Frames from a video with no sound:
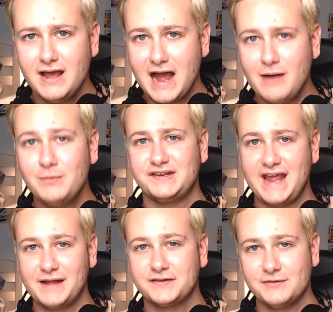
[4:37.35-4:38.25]
I was
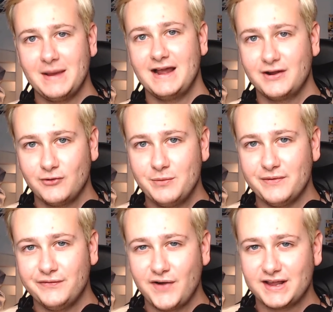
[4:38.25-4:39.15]
cancelled by a group
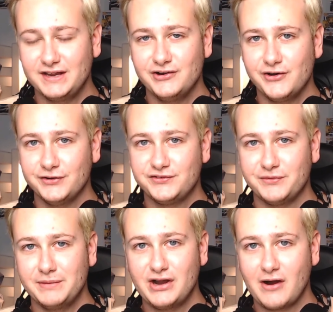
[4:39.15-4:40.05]
of fucking nerds
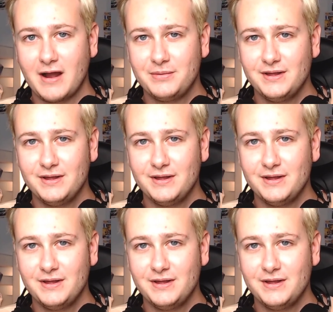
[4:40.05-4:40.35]
from Europe.